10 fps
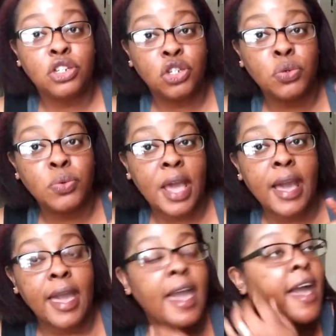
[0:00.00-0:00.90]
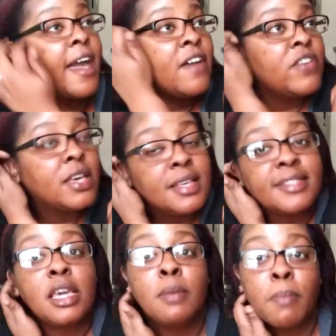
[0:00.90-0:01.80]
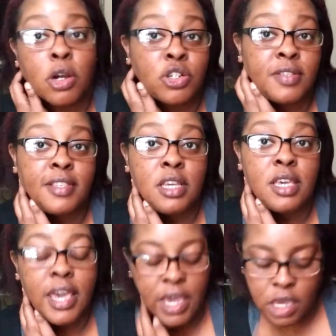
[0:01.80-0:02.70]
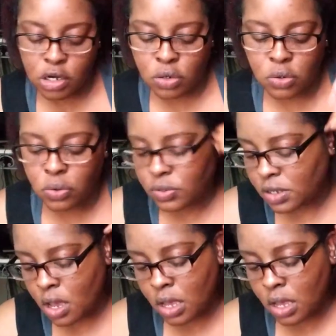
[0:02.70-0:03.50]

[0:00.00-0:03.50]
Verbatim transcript: do not have is emergency candles.